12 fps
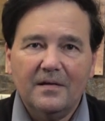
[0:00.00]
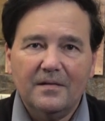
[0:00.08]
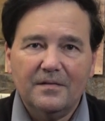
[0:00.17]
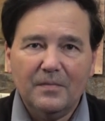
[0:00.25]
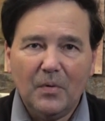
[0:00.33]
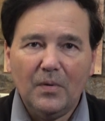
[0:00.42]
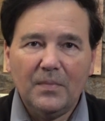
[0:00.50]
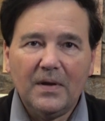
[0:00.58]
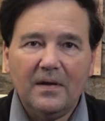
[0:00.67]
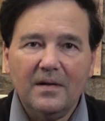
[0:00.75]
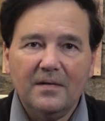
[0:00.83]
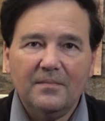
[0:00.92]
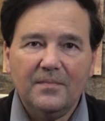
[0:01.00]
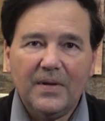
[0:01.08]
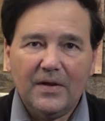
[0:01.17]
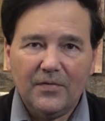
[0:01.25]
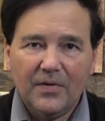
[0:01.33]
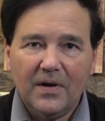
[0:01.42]
support me on
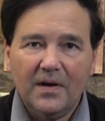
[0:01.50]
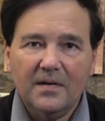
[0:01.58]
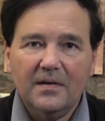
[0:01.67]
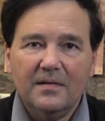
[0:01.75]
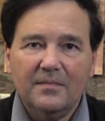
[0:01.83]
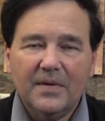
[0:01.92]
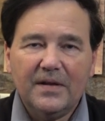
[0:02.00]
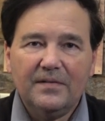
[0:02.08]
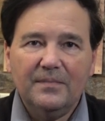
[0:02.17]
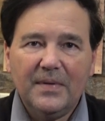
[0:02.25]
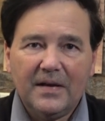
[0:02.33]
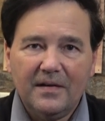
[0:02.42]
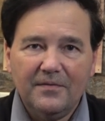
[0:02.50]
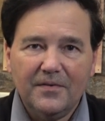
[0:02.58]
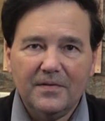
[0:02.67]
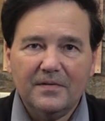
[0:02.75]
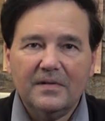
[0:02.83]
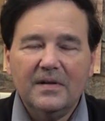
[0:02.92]
Patreon. It makes a big
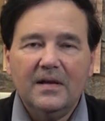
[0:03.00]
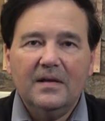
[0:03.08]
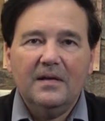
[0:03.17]
difference.